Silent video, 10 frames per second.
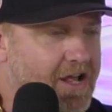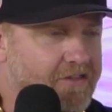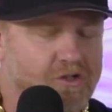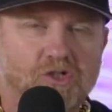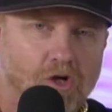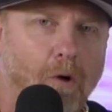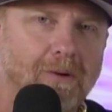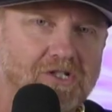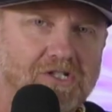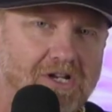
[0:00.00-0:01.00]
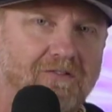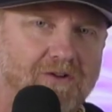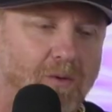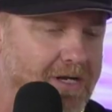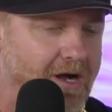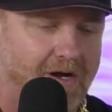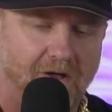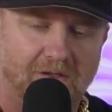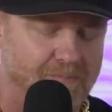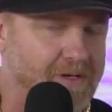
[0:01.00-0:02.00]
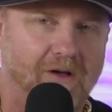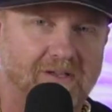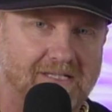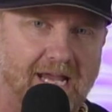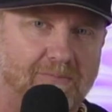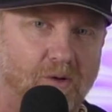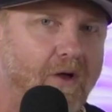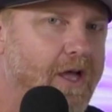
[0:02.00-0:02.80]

There's so much stuff going on the table.